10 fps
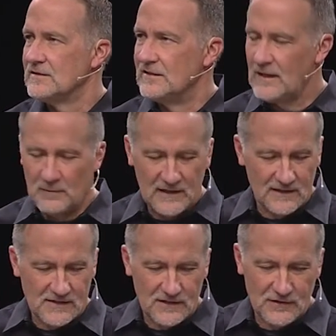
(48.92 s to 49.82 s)
Today we
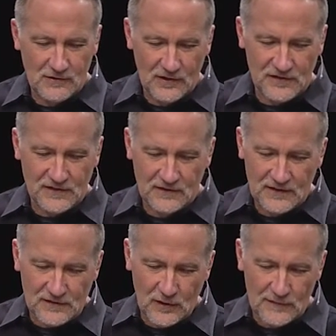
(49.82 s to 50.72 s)
continue our
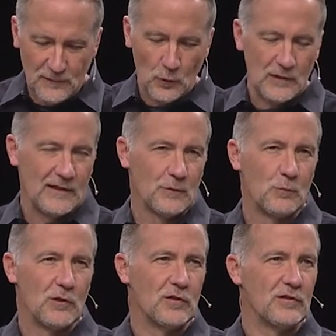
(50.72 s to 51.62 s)
series called Four Letter
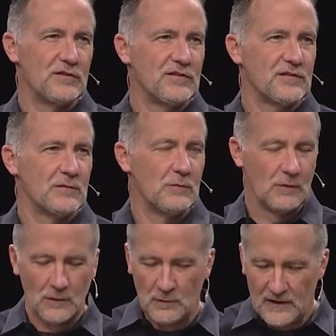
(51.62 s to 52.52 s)
Words,
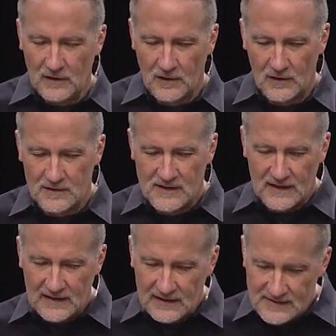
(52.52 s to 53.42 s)
where we are
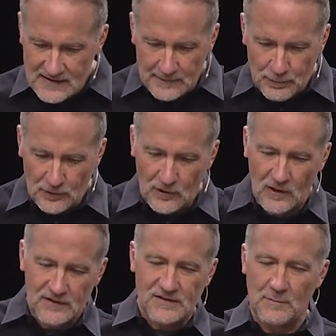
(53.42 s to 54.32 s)
digging deeper
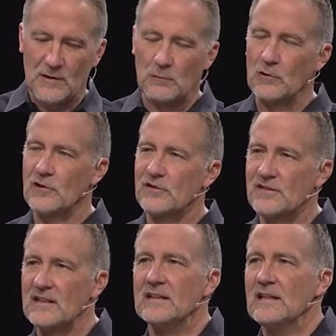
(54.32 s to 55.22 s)
on some of the
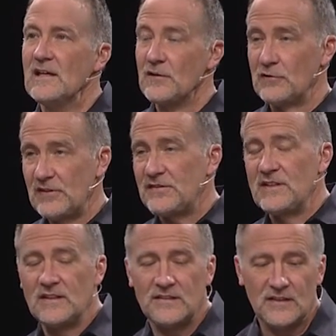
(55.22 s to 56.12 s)
words that
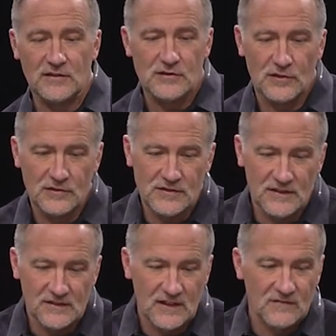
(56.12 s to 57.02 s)
Christians and
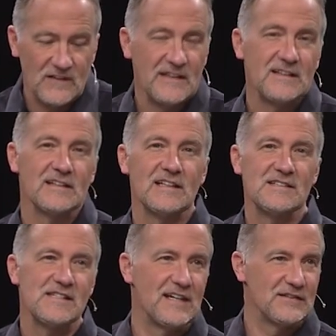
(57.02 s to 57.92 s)
churches conveniently
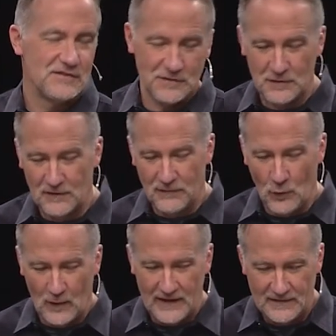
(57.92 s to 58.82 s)
tend to
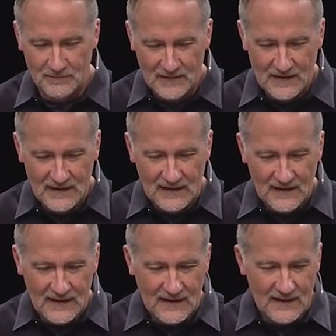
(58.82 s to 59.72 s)
avoid.
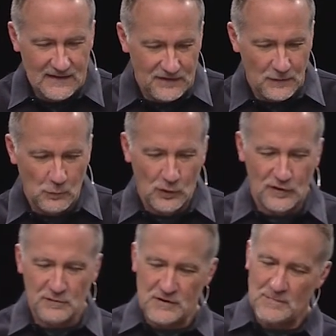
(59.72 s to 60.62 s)
And these are
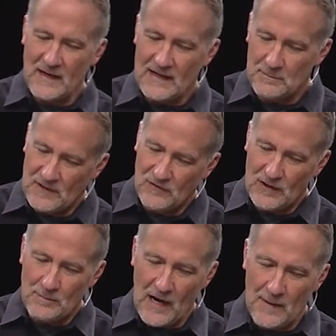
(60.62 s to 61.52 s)
words which may not be
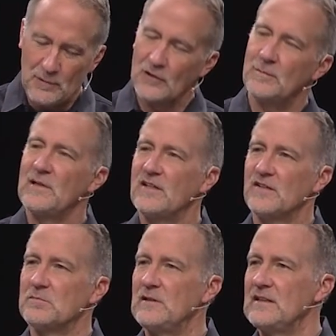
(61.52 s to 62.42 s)
very popular
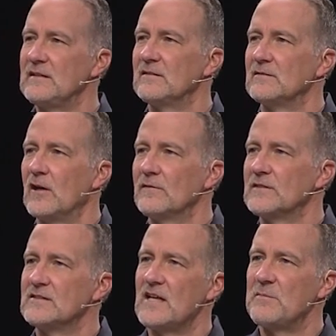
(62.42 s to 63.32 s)
because we
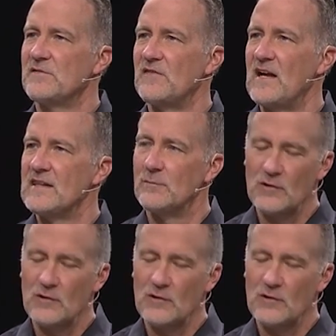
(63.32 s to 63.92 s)
oftentimes find them